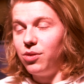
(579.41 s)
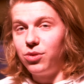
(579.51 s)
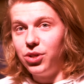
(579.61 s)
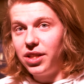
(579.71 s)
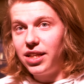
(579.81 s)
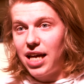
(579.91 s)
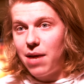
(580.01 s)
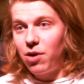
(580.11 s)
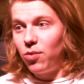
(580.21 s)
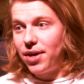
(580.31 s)
good at the
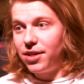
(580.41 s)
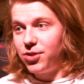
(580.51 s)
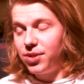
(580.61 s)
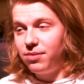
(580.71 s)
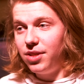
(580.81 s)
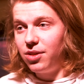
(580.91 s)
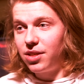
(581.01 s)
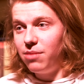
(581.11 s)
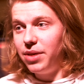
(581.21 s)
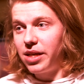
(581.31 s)
game and I want to
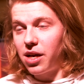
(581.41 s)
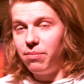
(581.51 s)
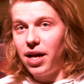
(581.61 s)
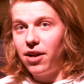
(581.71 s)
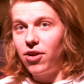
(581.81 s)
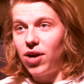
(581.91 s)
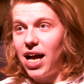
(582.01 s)
keep being a competitor,